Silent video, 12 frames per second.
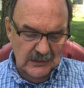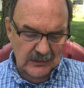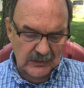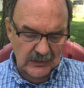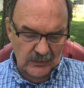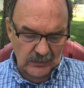
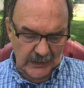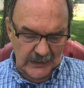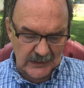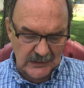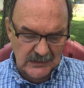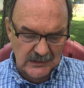The
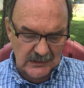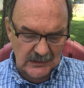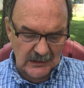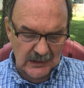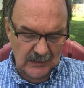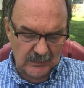greatest
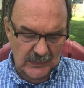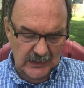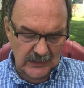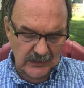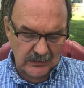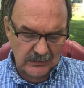
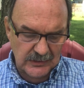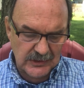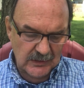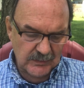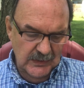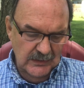among you
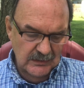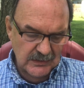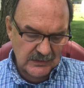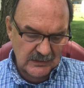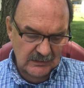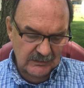shall be your
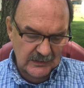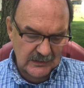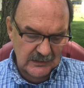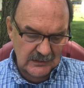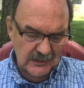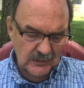servant.
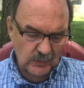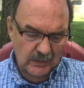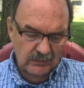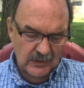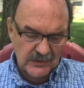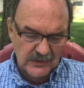
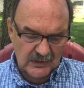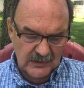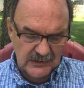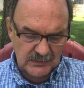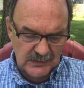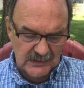Whoever
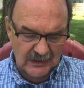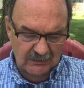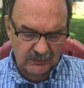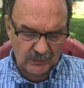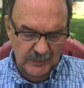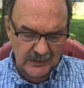exalts himself
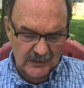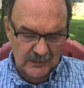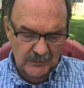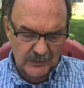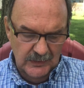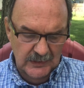will be
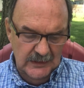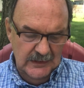humbled.